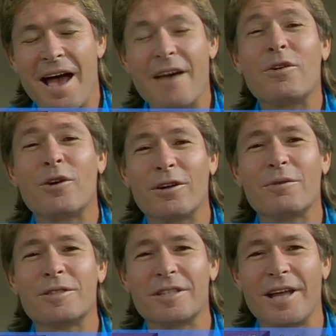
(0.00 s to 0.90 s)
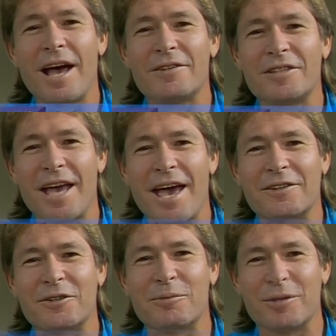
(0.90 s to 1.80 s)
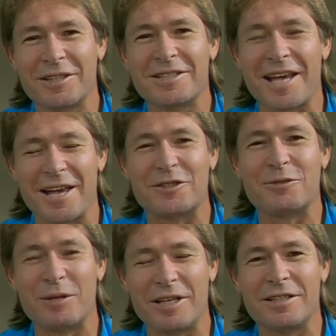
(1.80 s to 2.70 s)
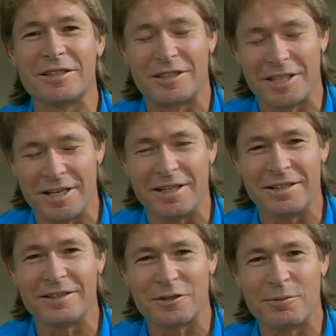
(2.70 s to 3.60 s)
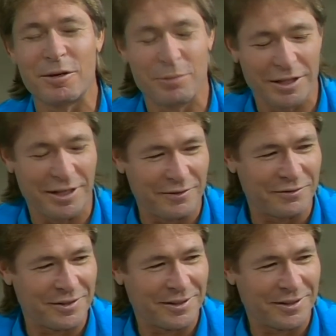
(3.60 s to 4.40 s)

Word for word: I've heard he was a lousy actor, but this has to be seen to be believed.